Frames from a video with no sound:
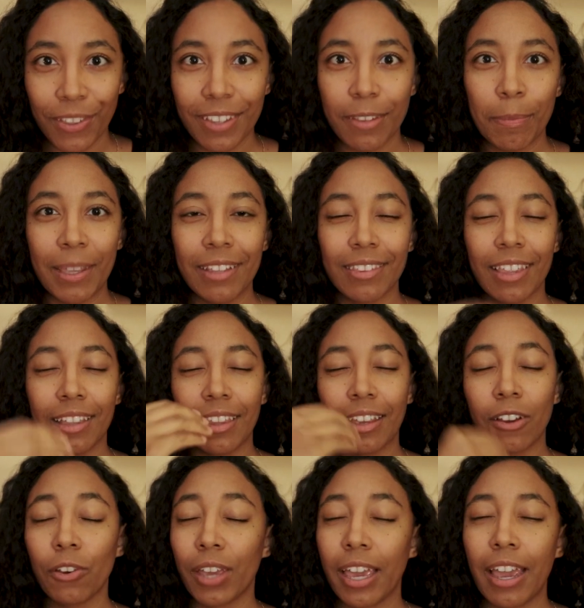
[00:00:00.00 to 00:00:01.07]
This means that,
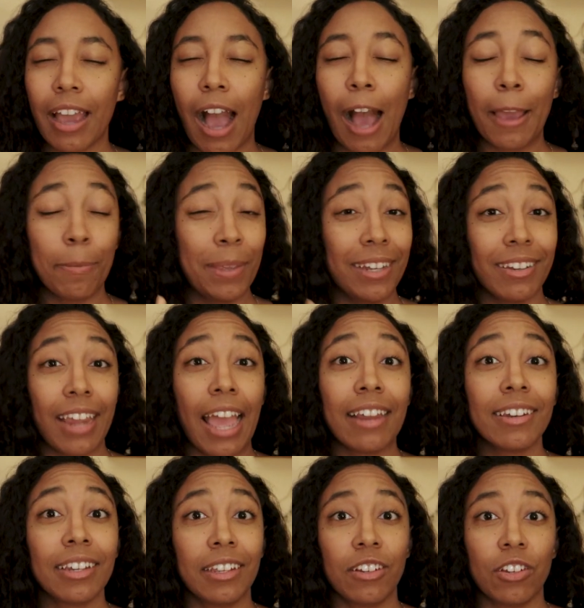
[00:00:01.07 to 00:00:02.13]
like, okay, I'm
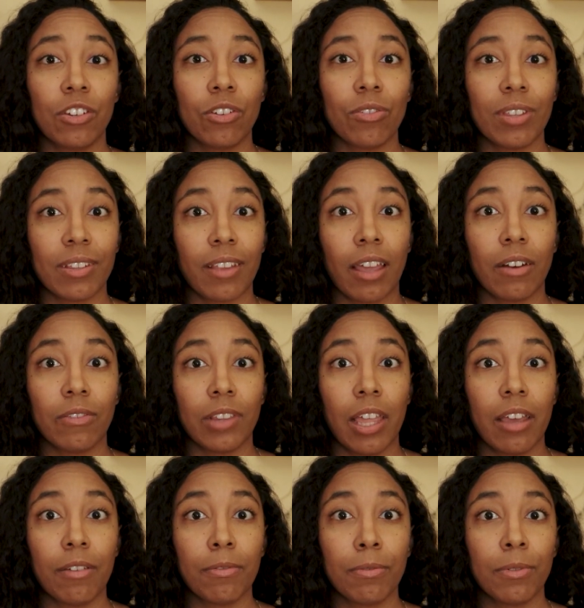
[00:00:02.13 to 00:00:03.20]
intending to do this out of
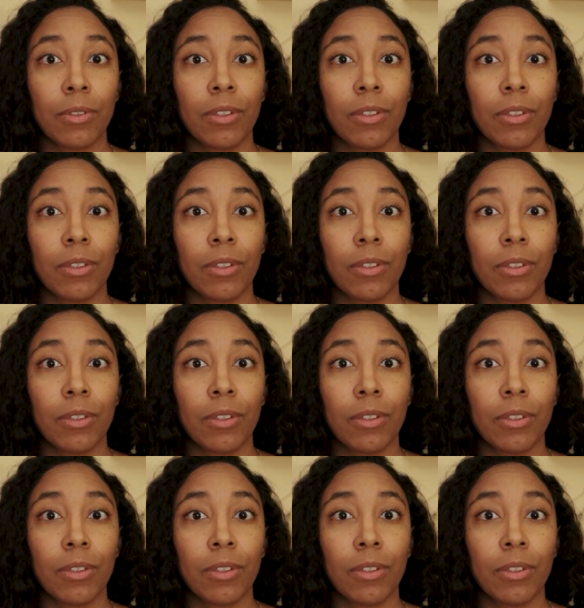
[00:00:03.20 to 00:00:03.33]
love.